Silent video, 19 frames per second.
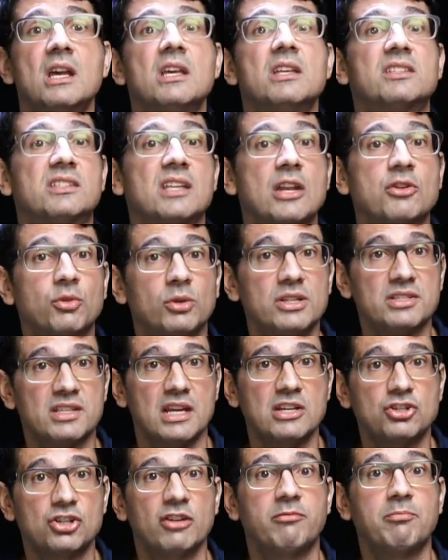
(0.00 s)

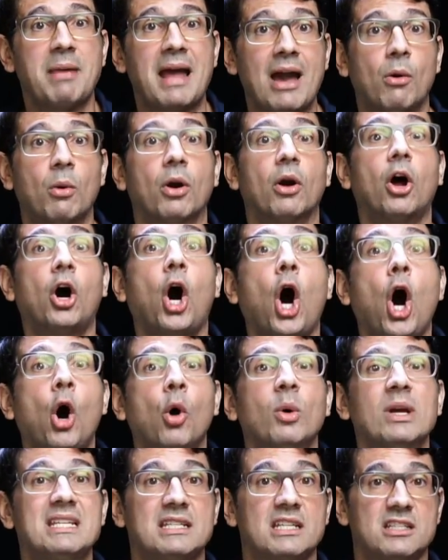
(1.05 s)
Centralization of power
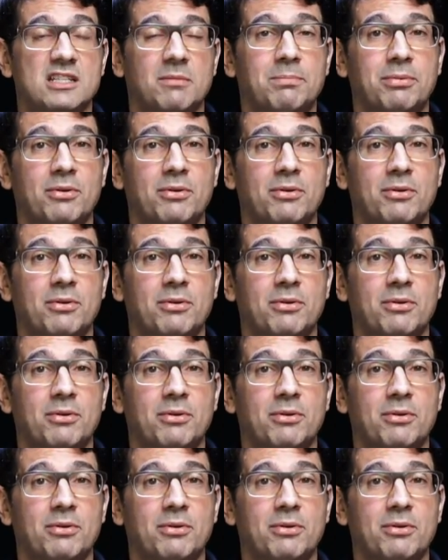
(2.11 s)
always is the